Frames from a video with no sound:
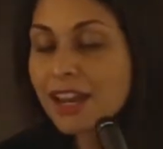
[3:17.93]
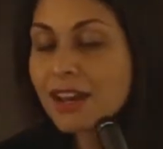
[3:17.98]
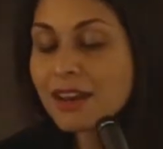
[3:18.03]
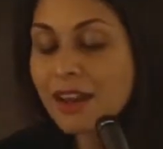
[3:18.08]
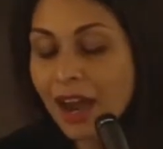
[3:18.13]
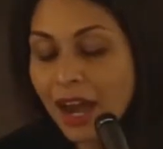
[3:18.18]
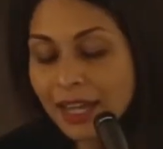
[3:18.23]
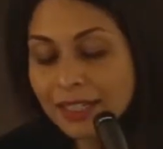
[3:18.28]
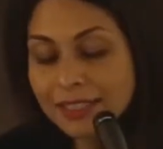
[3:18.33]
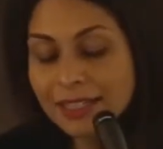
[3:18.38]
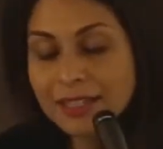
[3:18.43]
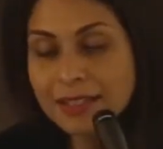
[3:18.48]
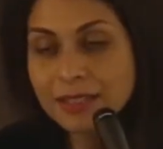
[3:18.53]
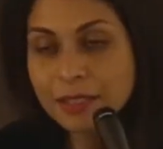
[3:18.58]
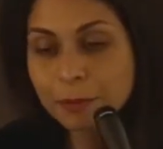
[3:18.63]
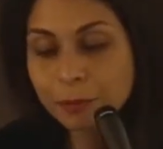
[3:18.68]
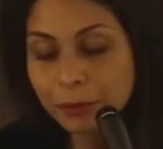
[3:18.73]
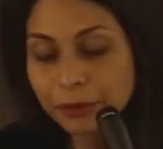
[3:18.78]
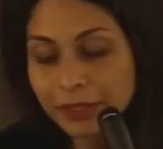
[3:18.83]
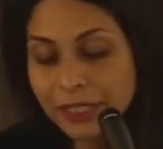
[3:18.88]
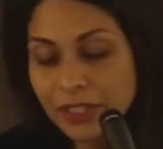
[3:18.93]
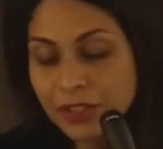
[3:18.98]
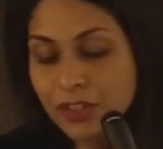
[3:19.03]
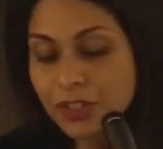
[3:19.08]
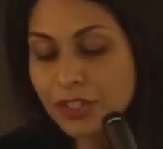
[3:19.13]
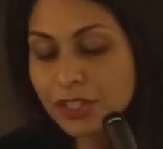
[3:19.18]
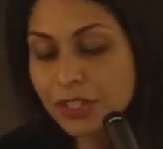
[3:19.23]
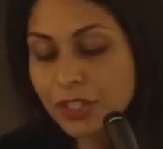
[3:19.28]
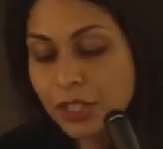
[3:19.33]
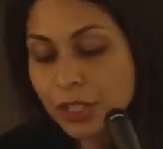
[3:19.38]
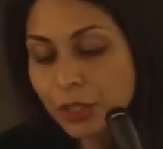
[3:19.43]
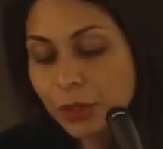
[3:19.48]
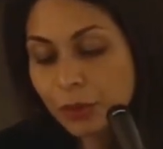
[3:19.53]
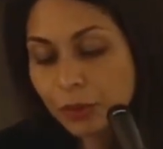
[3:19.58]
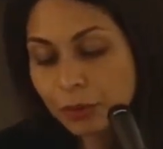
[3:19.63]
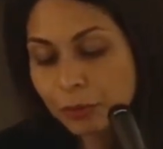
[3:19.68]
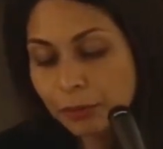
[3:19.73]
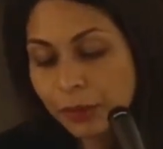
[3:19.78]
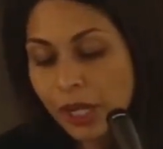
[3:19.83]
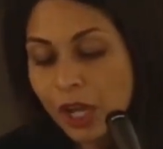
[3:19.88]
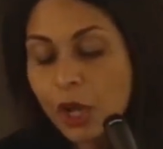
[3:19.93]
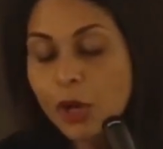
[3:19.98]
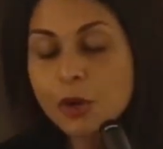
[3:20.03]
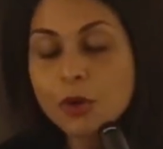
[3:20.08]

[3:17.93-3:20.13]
not as a bleached tomb,